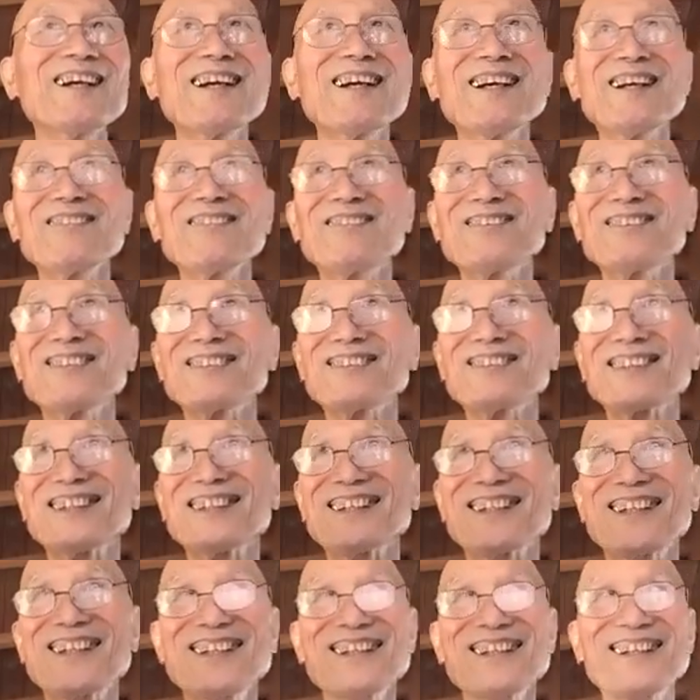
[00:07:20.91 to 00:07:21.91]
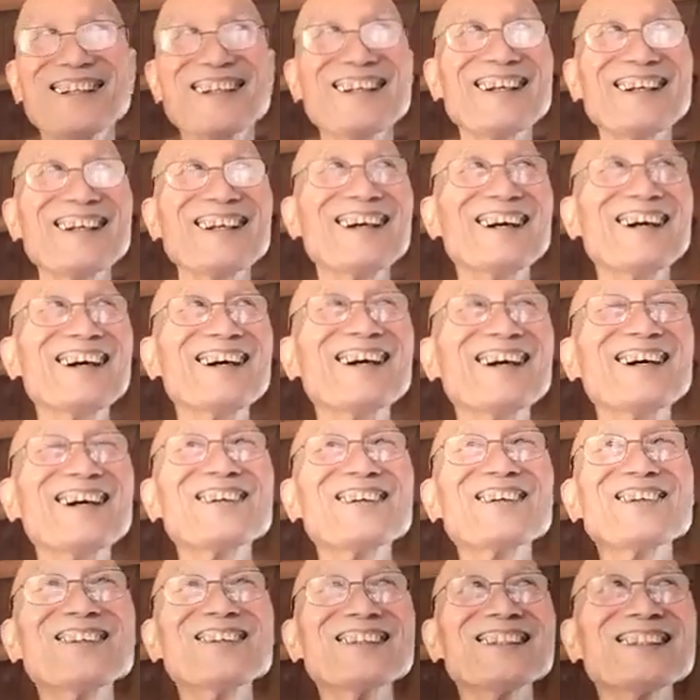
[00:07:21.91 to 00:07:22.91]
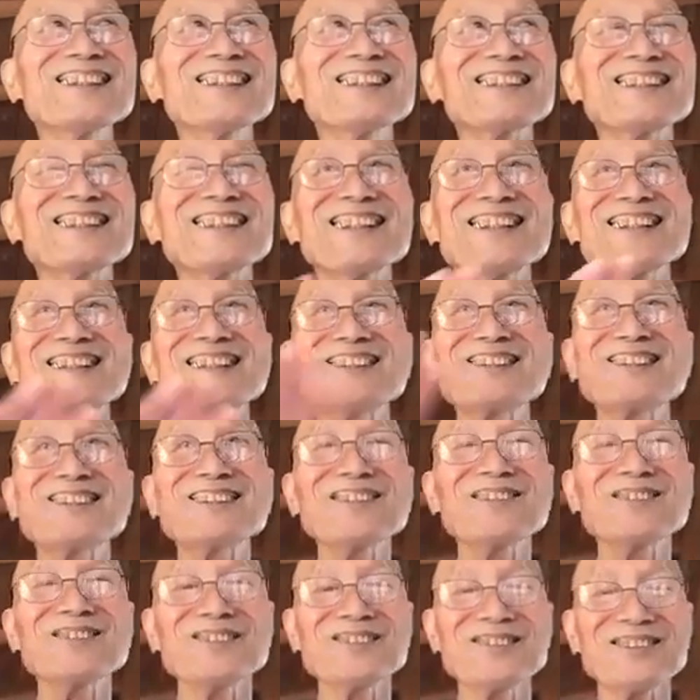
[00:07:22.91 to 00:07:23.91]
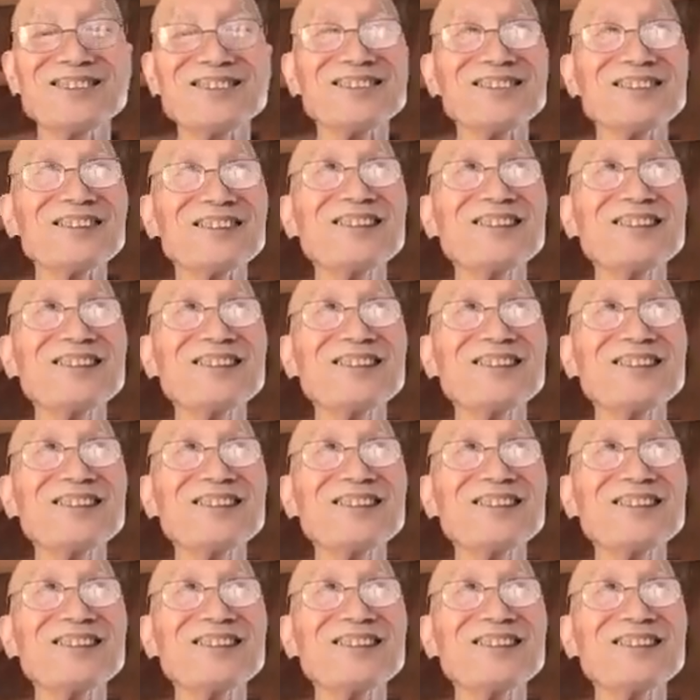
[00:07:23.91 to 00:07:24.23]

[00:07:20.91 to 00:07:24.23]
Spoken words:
everything without any troubles.